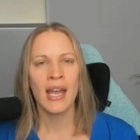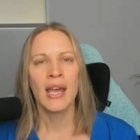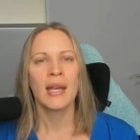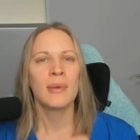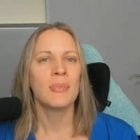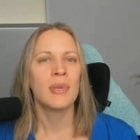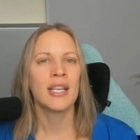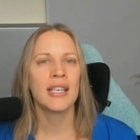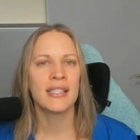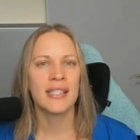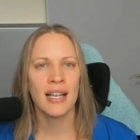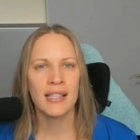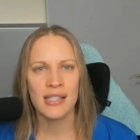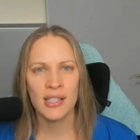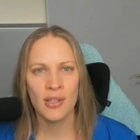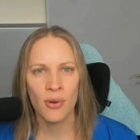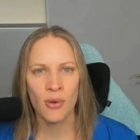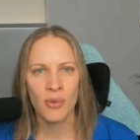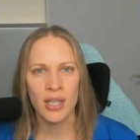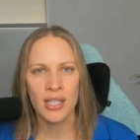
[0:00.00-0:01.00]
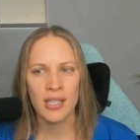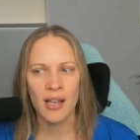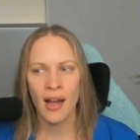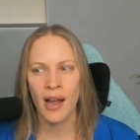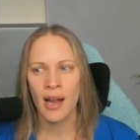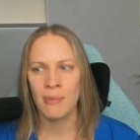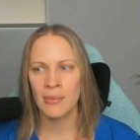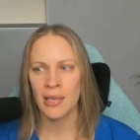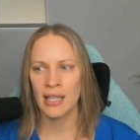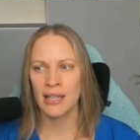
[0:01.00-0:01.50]
because that's the only
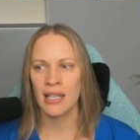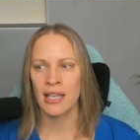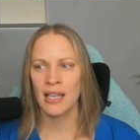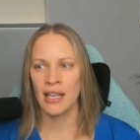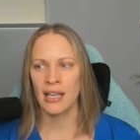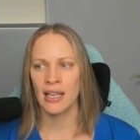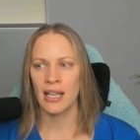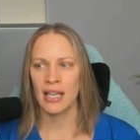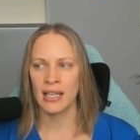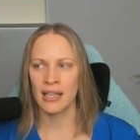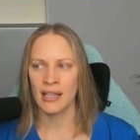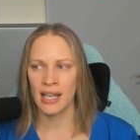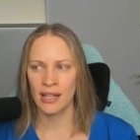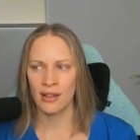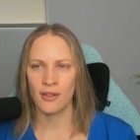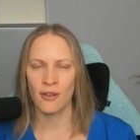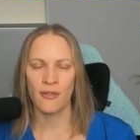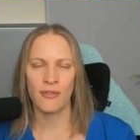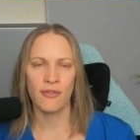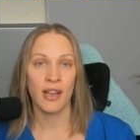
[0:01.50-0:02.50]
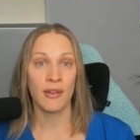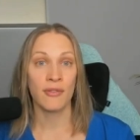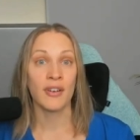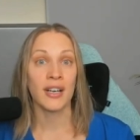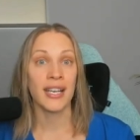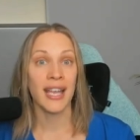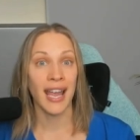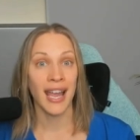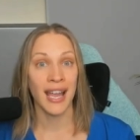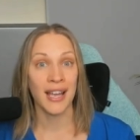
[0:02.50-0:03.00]
time that they light their favorite
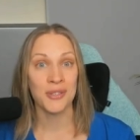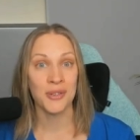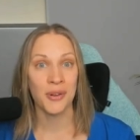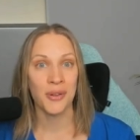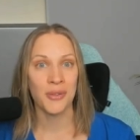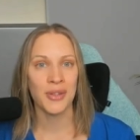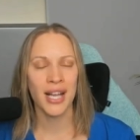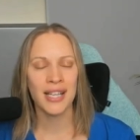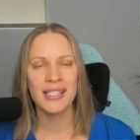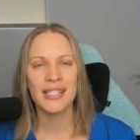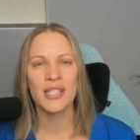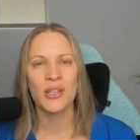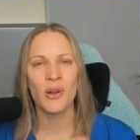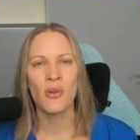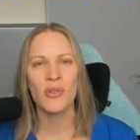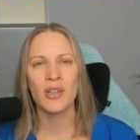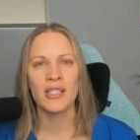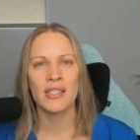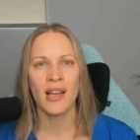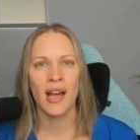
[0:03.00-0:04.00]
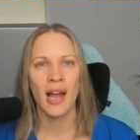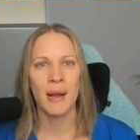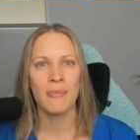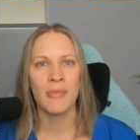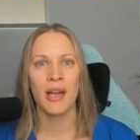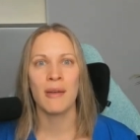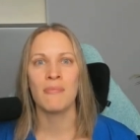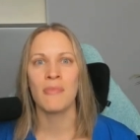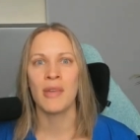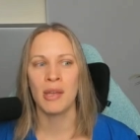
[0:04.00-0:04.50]
candle. That's the only time
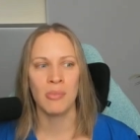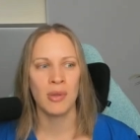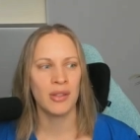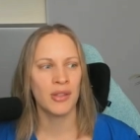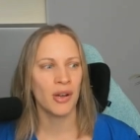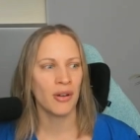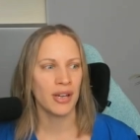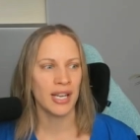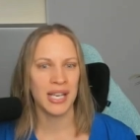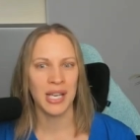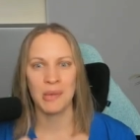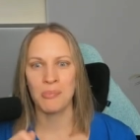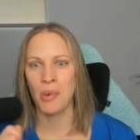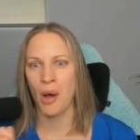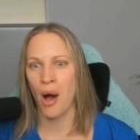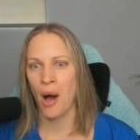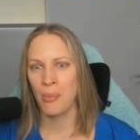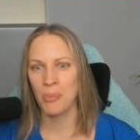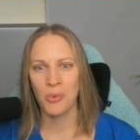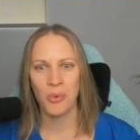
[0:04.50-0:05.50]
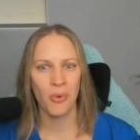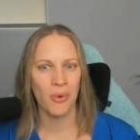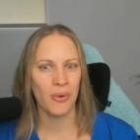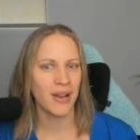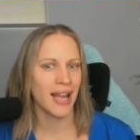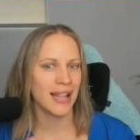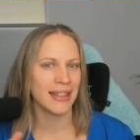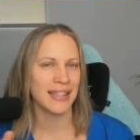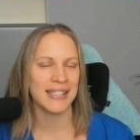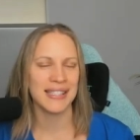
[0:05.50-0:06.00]
that maybe they're eating popcorn
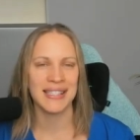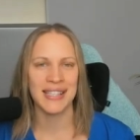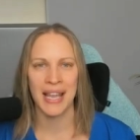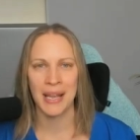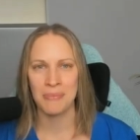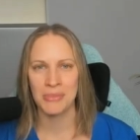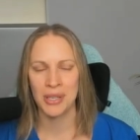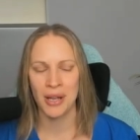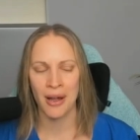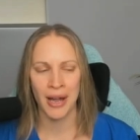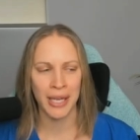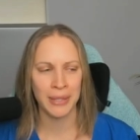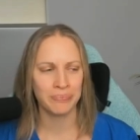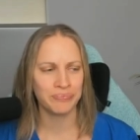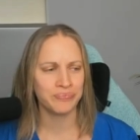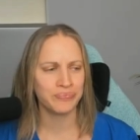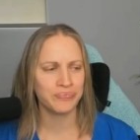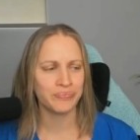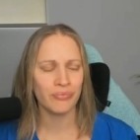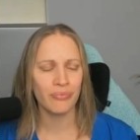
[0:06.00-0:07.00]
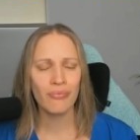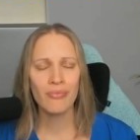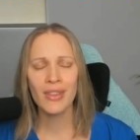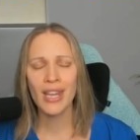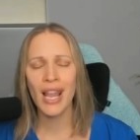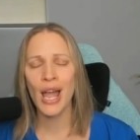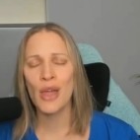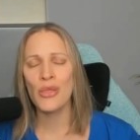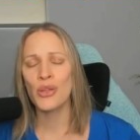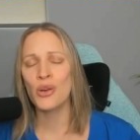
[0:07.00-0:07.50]
at the same time.
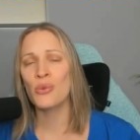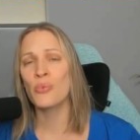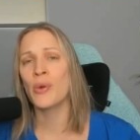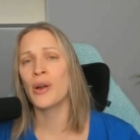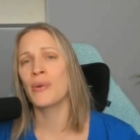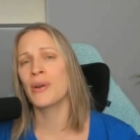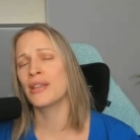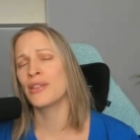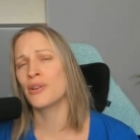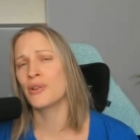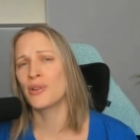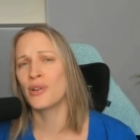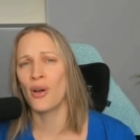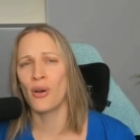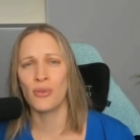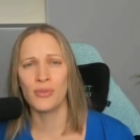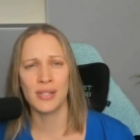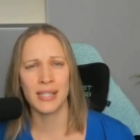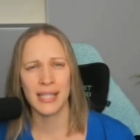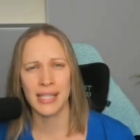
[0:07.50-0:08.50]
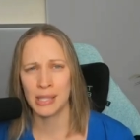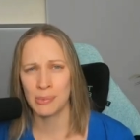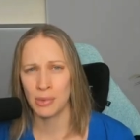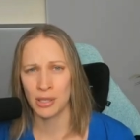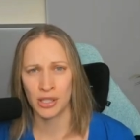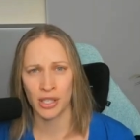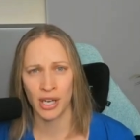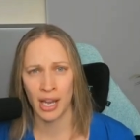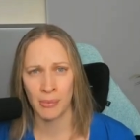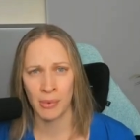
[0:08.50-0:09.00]
They're wearing their coziest
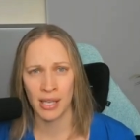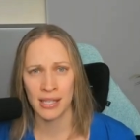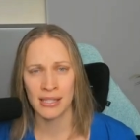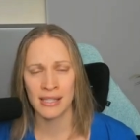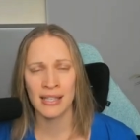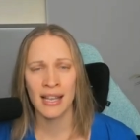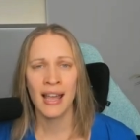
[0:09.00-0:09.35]
pajamas.